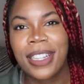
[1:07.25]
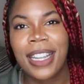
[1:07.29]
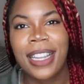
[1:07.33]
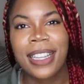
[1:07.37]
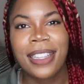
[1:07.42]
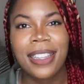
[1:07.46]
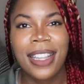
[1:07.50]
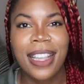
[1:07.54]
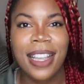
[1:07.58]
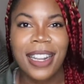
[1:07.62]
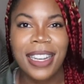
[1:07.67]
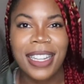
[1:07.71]

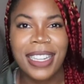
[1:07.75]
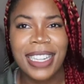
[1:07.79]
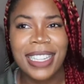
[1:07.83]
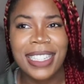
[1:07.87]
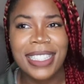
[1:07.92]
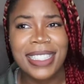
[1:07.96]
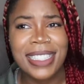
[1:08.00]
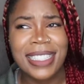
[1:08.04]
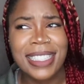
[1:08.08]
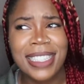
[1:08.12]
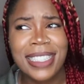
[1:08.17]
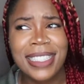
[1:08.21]
like the holiday
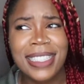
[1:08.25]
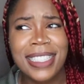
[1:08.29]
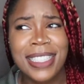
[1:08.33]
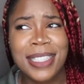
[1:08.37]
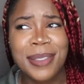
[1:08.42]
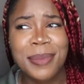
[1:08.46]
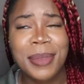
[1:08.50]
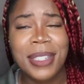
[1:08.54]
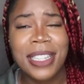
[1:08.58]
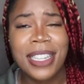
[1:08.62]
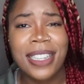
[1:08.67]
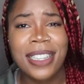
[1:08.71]

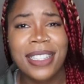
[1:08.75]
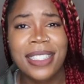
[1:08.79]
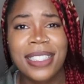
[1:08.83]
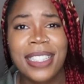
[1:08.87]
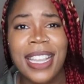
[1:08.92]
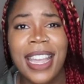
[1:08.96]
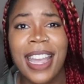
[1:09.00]
season because